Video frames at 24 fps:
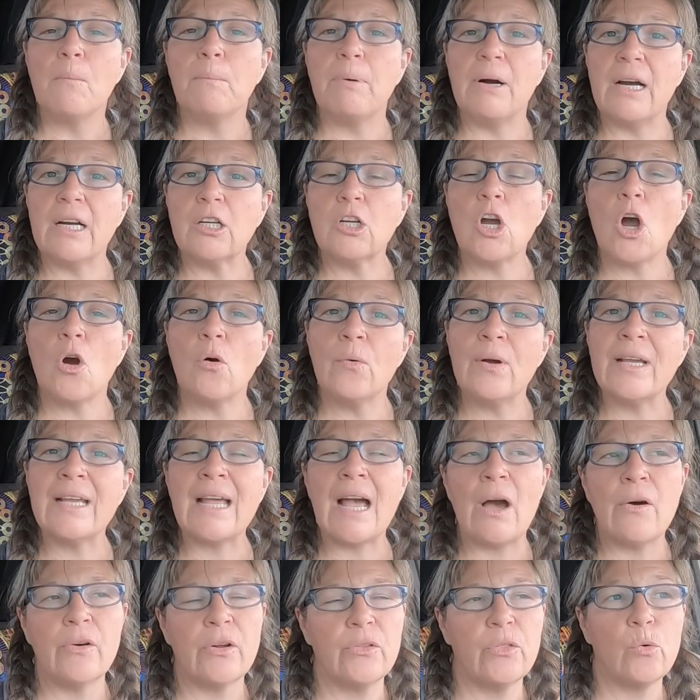but going
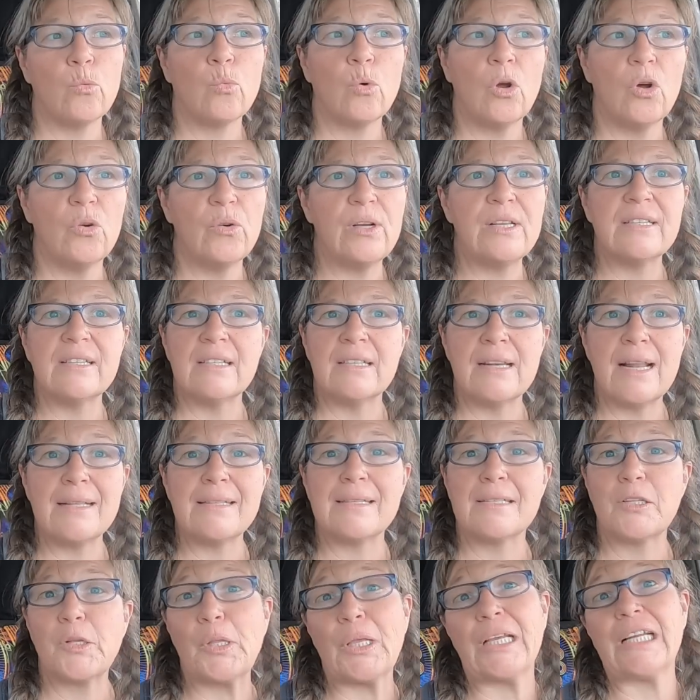out on the road isn't
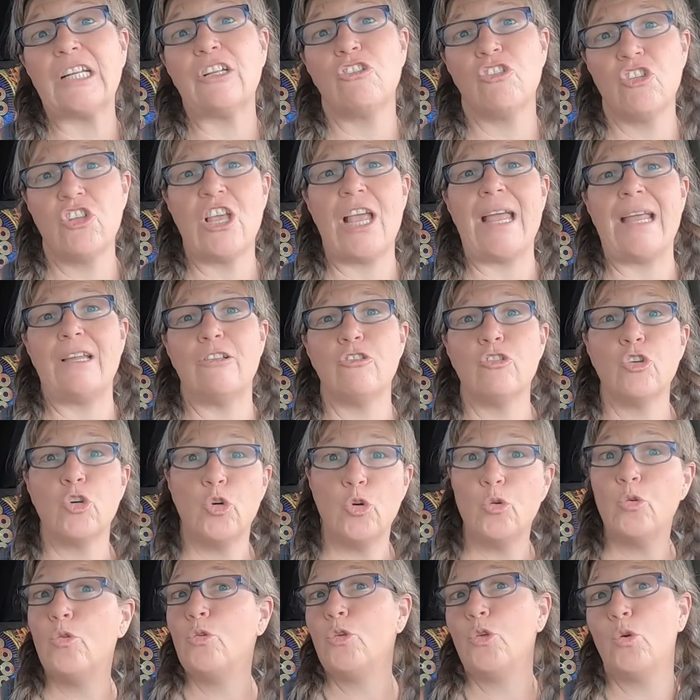necessarily going to change
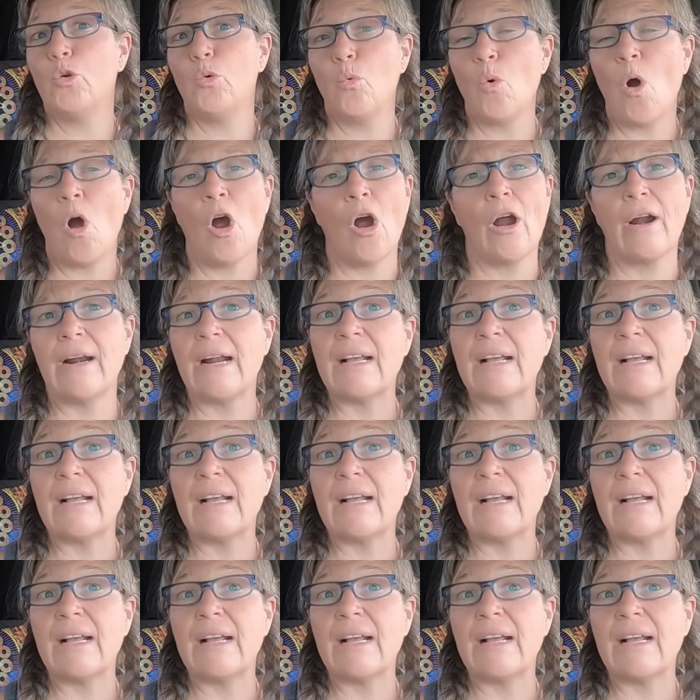who you are.